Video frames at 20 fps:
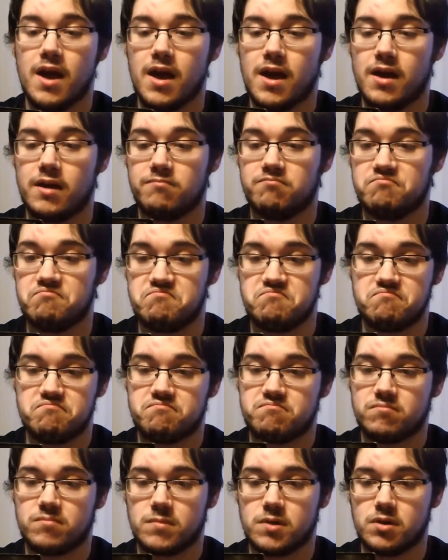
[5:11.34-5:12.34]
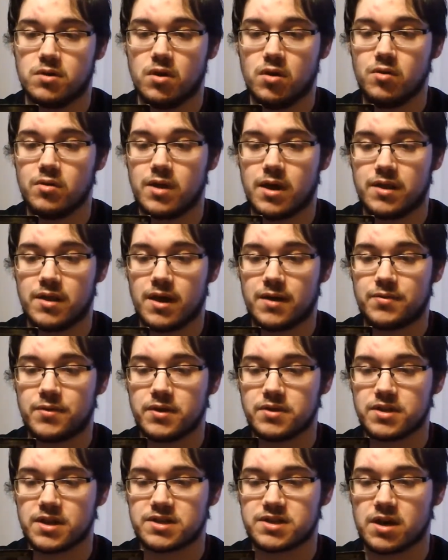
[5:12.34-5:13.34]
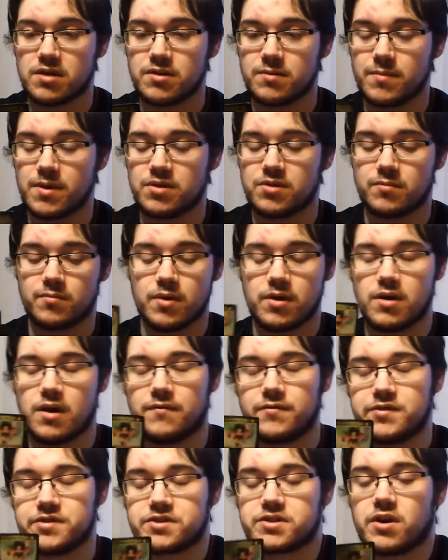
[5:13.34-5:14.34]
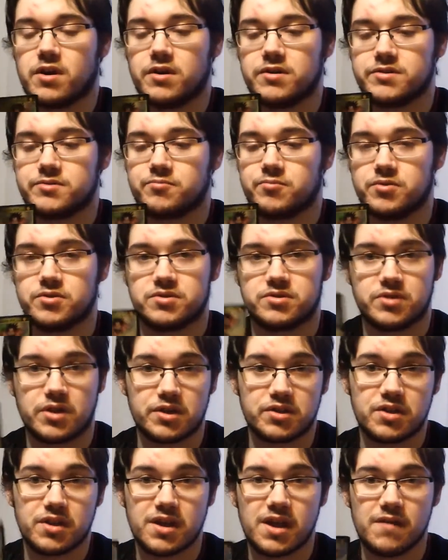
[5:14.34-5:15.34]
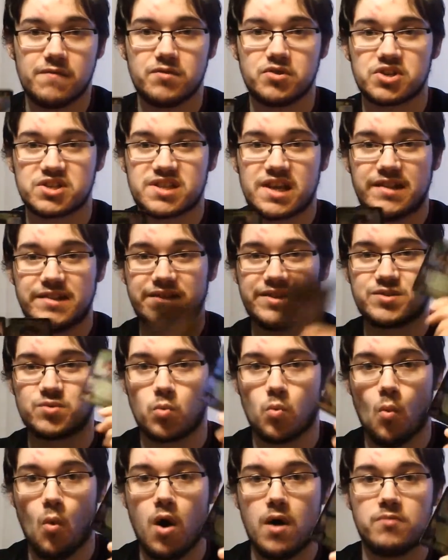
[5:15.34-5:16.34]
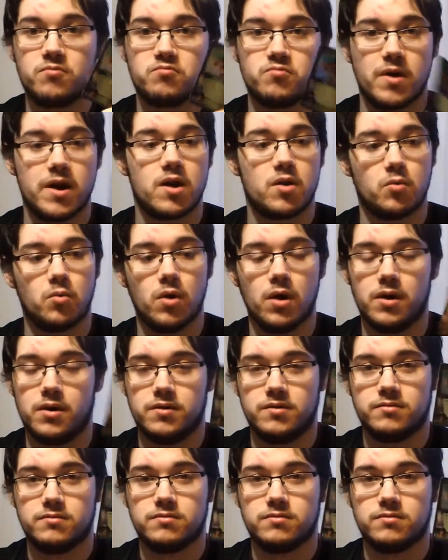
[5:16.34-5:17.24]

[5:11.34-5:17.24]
and you know, and I think that's how they made their money off these cards. Was like they gave you just at least one rare one.